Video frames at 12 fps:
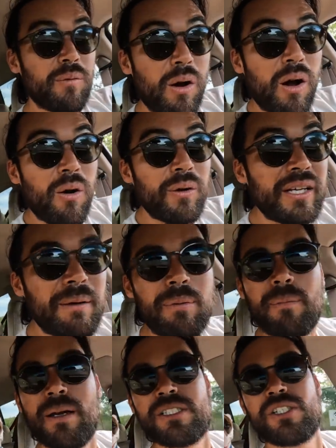Holding up a
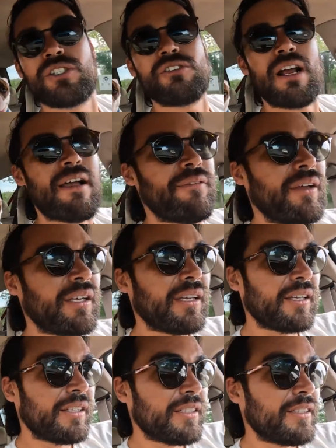bunch of traffic,
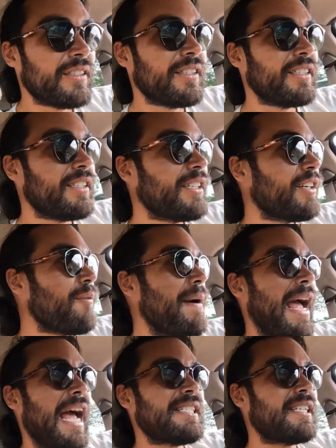got
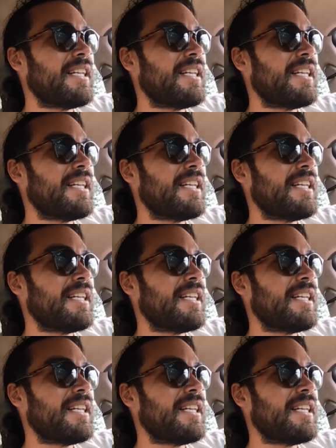my hazard